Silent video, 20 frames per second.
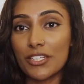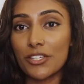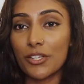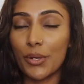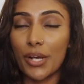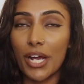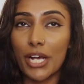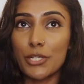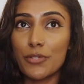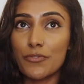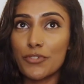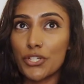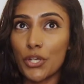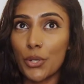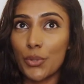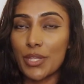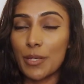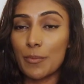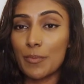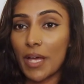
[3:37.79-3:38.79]
you know, kind of
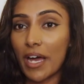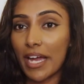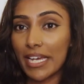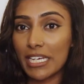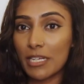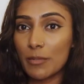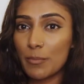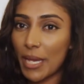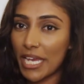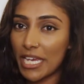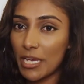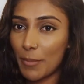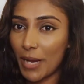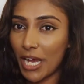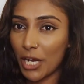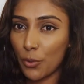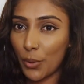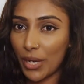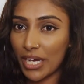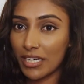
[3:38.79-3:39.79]
show them that I can pay it
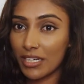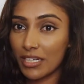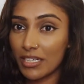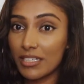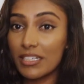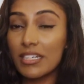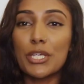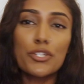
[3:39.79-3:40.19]
back quicker.